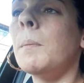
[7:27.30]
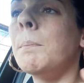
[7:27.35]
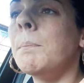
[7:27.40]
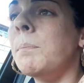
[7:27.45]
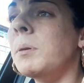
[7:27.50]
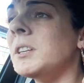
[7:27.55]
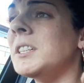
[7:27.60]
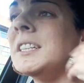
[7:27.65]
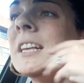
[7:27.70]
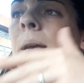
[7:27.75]

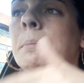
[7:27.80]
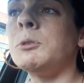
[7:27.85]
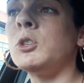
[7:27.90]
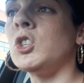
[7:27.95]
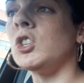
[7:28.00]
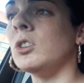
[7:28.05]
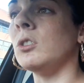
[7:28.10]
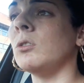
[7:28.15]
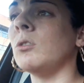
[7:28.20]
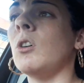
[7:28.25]

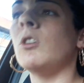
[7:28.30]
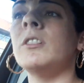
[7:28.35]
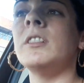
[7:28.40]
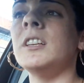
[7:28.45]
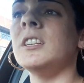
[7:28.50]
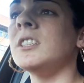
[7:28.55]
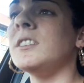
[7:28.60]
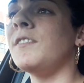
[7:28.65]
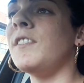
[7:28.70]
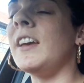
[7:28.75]
perception on
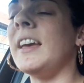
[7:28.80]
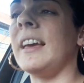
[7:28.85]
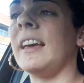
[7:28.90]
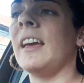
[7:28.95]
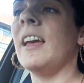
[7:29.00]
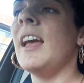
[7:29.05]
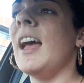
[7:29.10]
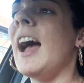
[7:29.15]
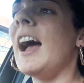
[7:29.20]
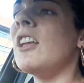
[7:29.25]
this thing,
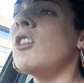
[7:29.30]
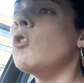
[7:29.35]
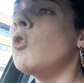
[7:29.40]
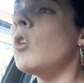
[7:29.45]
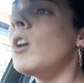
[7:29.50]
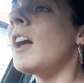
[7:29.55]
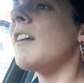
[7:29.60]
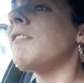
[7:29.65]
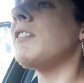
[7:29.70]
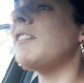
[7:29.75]
and
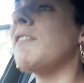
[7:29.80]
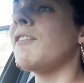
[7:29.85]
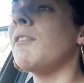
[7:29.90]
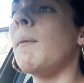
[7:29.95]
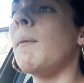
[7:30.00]
you're loving him from